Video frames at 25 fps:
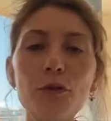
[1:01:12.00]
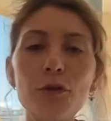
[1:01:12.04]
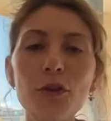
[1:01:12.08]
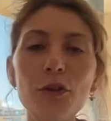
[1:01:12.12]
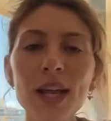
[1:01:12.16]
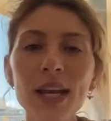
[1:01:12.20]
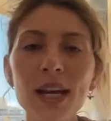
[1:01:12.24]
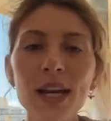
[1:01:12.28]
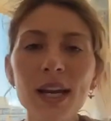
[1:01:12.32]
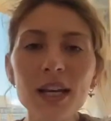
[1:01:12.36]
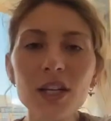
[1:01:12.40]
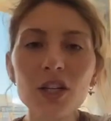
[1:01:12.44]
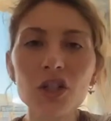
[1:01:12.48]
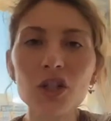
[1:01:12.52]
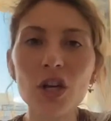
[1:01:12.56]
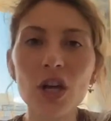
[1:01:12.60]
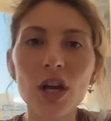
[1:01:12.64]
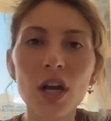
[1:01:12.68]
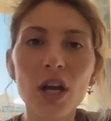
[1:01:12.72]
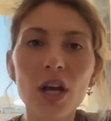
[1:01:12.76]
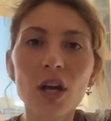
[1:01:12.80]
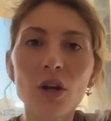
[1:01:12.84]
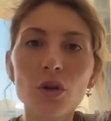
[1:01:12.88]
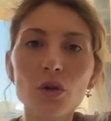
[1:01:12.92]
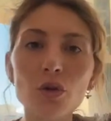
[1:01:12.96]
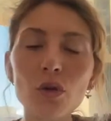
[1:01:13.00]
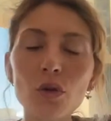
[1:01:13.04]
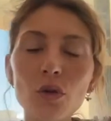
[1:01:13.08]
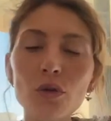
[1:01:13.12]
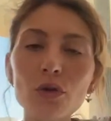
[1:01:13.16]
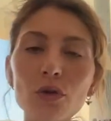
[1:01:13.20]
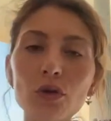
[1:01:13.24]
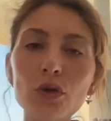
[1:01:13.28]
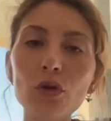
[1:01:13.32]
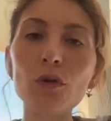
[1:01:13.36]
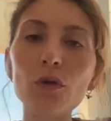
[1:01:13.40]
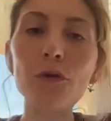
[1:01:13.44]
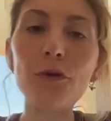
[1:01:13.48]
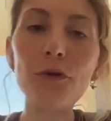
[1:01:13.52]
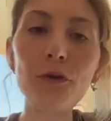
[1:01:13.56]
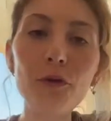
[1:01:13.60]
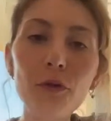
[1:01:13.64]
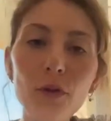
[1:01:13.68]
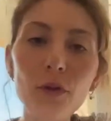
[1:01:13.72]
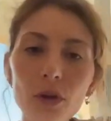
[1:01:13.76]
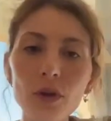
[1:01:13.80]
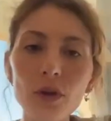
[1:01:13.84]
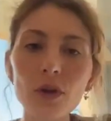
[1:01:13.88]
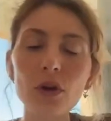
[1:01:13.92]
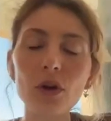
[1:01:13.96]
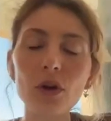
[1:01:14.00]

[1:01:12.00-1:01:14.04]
better haven asset, but haven